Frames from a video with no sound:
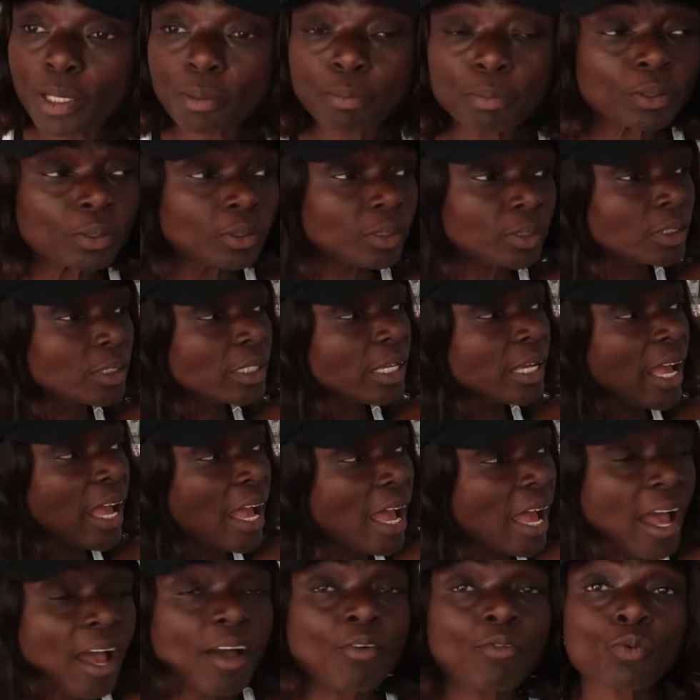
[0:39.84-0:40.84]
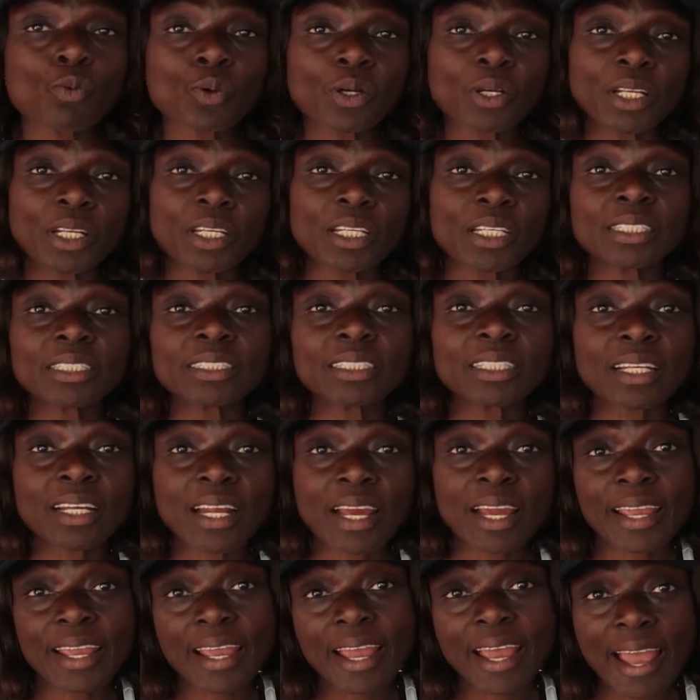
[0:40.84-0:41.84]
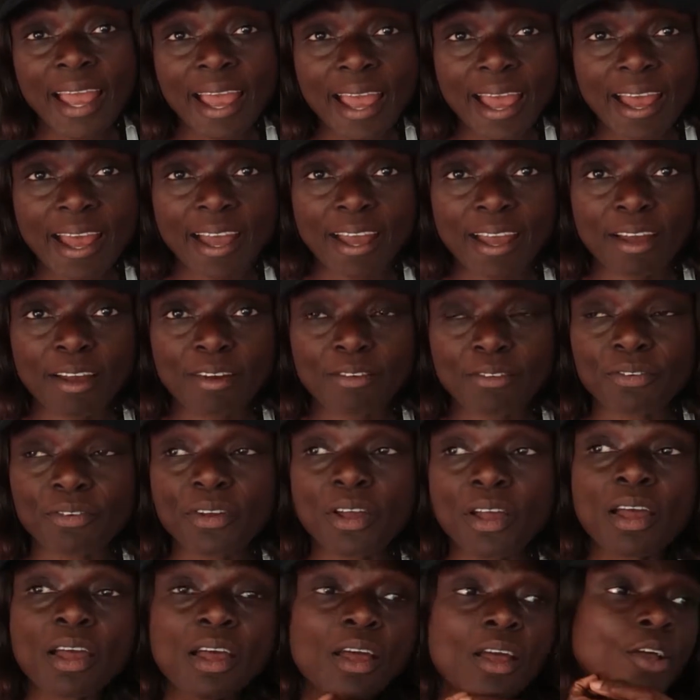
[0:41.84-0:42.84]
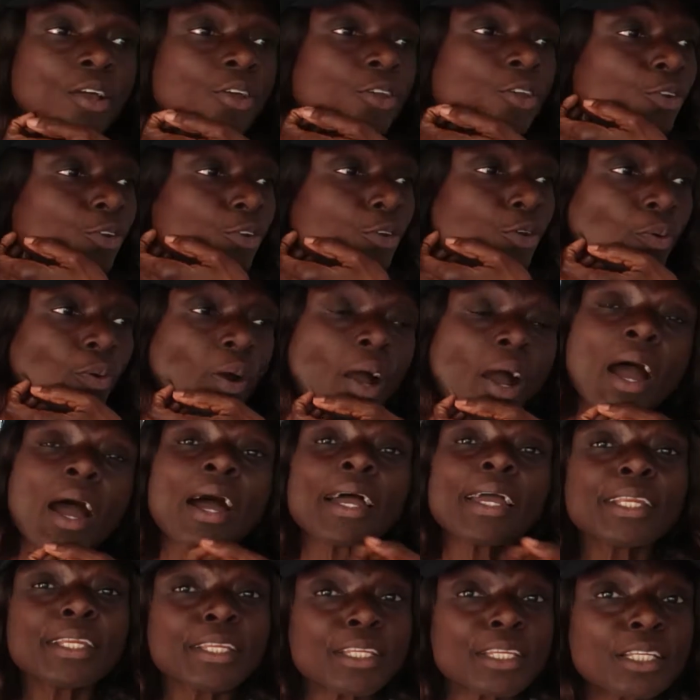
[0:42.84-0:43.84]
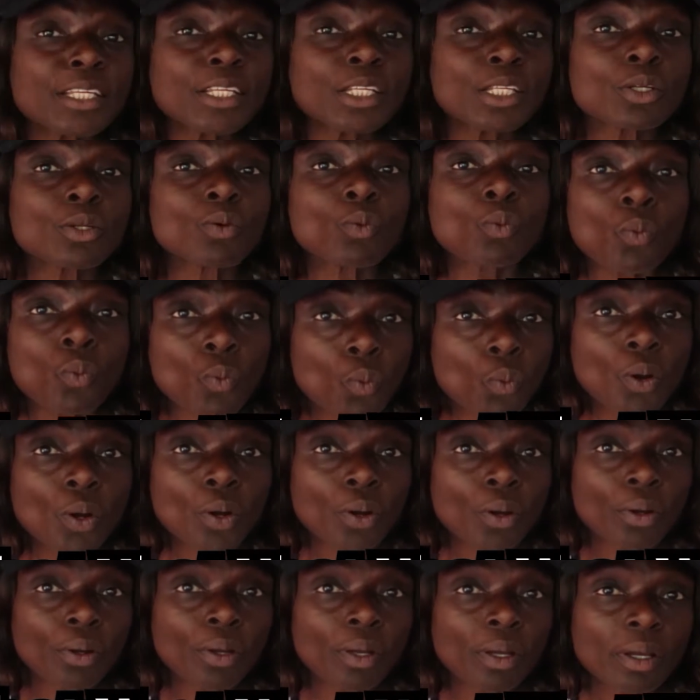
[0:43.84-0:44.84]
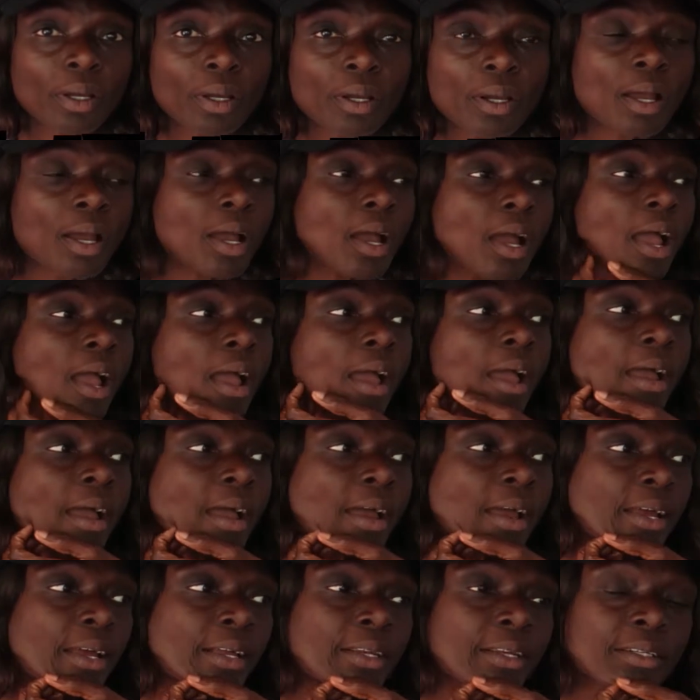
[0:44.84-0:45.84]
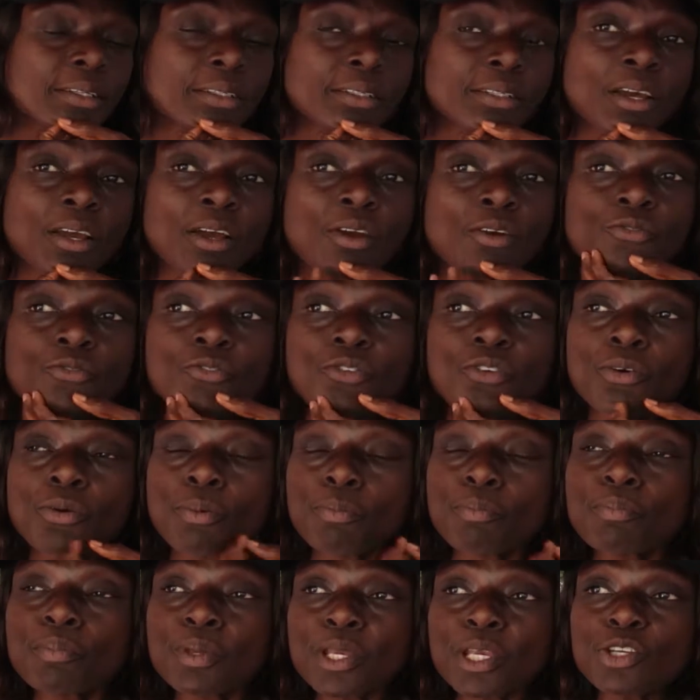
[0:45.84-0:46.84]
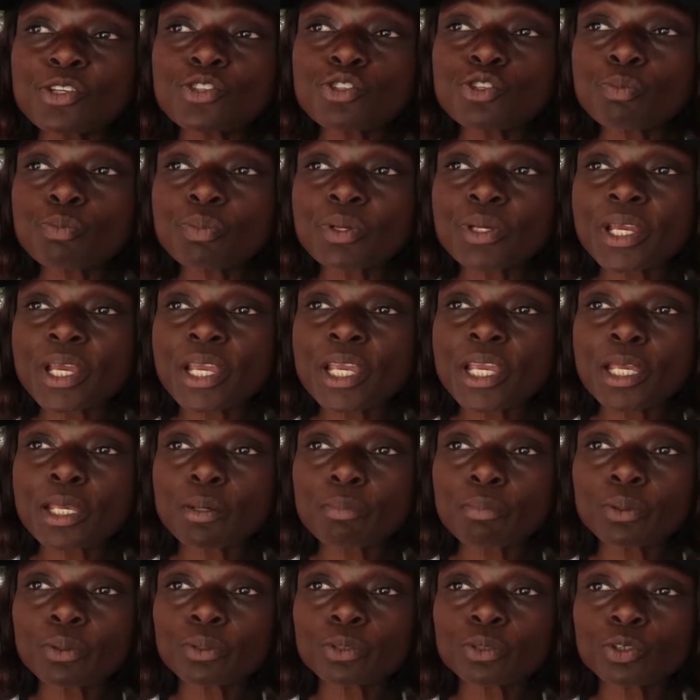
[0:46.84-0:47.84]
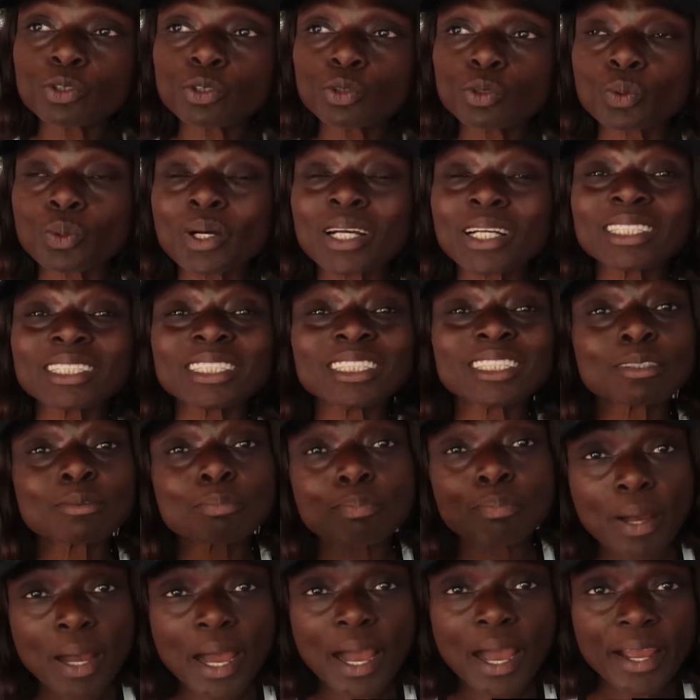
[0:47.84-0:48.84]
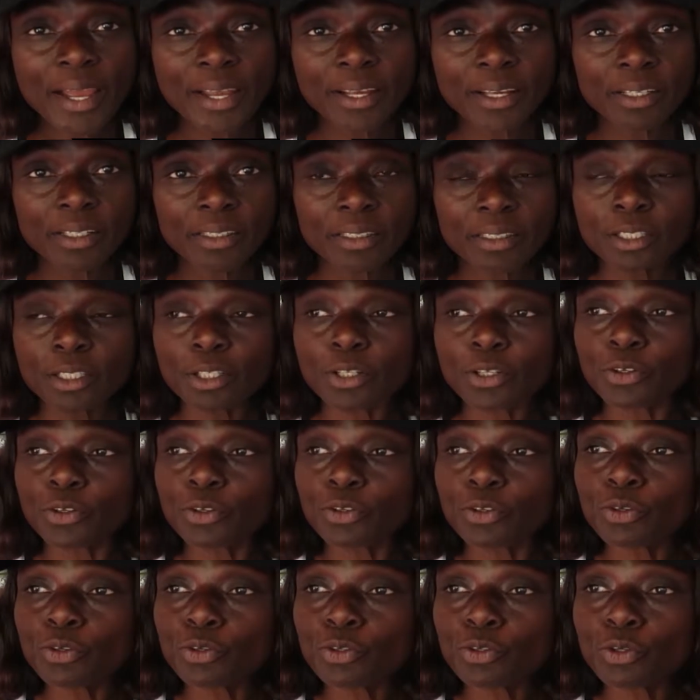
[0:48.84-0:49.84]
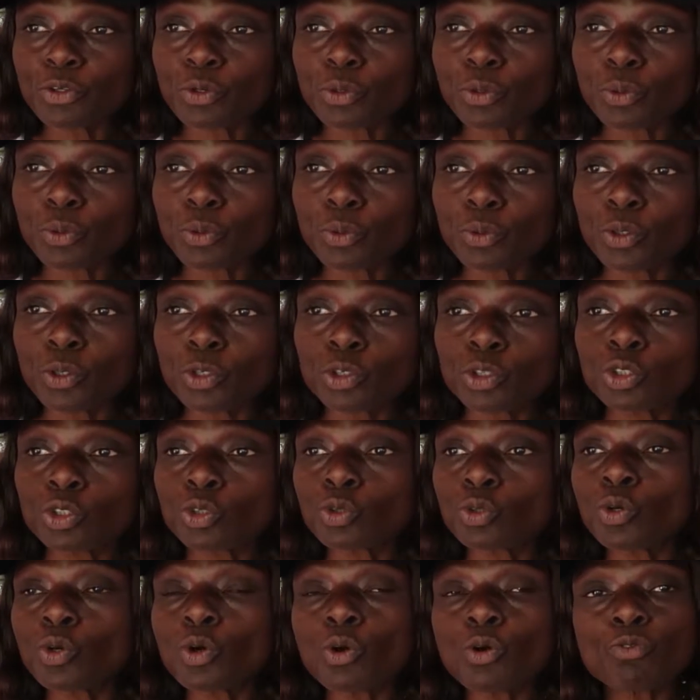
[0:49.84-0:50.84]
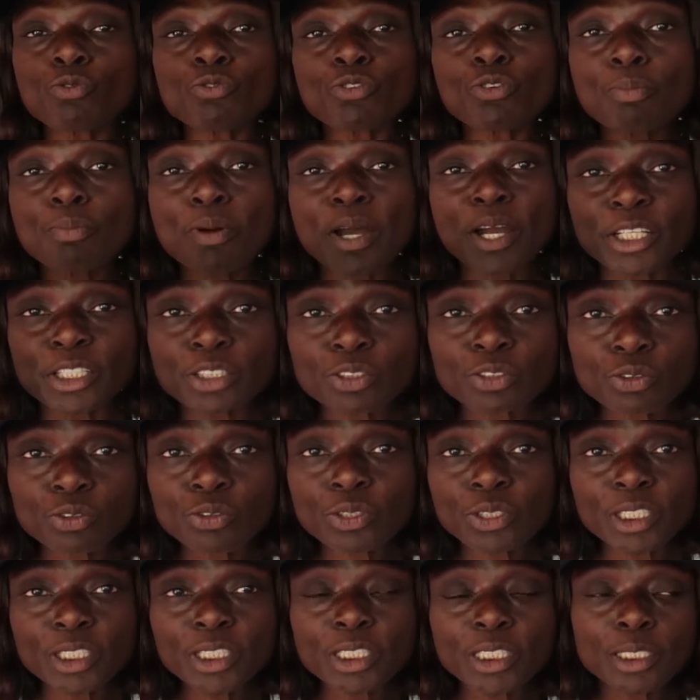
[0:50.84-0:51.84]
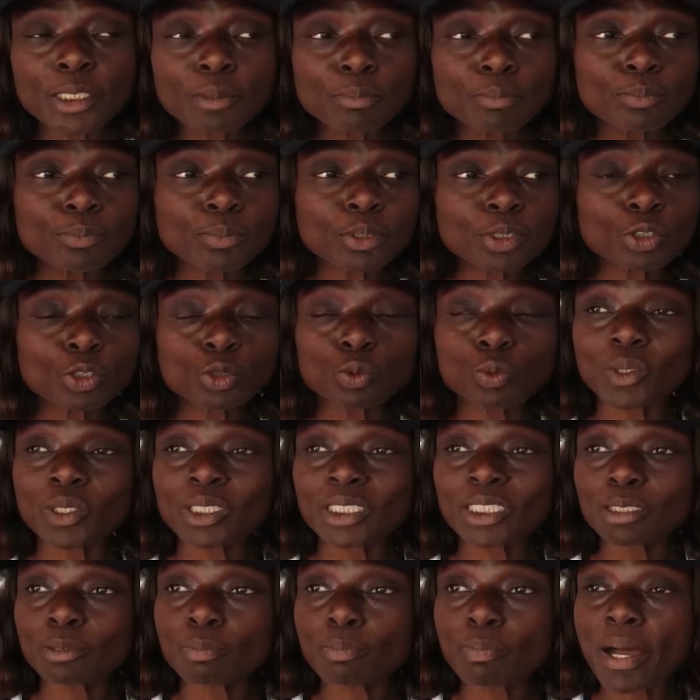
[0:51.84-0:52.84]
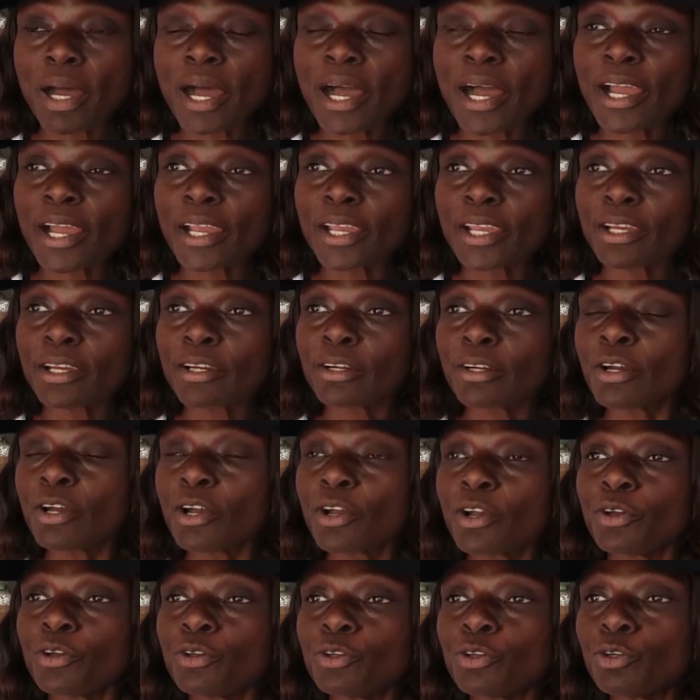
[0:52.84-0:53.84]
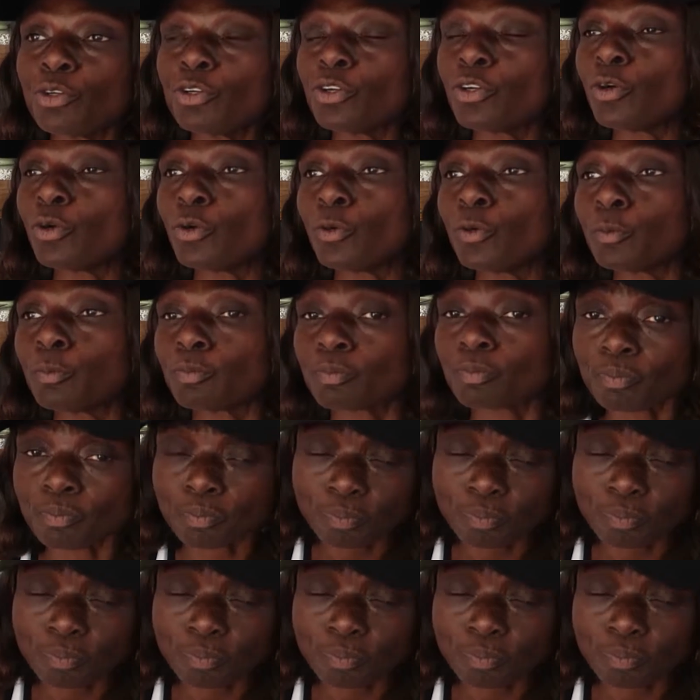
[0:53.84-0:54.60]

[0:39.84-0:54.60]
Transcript: able to have what it is that I have, you know, I need work. And for me to be able to aspire, you know, to go for my dreams, to aspire, you know,